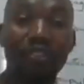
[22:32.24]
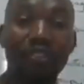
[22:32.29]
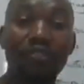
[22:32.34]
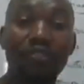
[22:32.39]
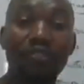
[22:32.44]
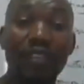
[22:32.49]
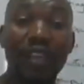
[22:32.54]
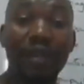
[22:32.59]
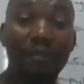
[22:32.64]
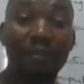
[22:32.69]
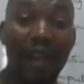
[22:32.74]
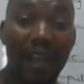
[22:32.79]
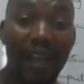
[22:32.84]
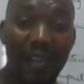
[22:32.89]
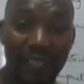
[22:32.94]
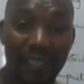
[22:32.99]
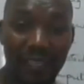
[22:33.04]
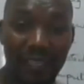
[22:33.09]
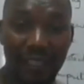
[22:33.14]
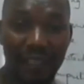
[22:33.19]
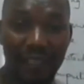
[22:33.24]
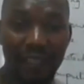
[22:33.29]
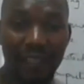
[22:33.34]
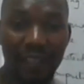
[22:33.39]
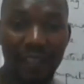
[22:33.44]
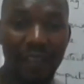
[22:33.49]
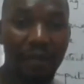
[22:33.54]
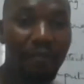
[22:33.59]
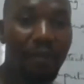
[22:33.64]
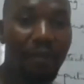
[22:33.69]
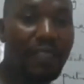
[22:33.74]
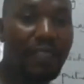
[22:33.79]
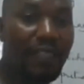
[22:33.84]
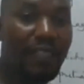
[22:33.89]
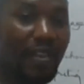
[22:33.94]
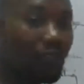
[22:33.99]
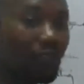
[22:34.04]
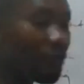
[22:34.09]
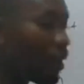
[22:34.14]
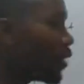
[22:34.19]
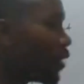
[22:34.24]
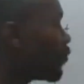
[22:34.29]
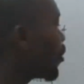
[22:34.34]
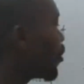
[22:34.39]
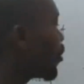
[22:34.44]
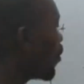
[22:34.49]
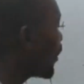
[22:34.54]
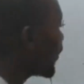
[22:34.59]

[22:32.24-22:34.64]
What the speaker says: also cyber hacking. But that one we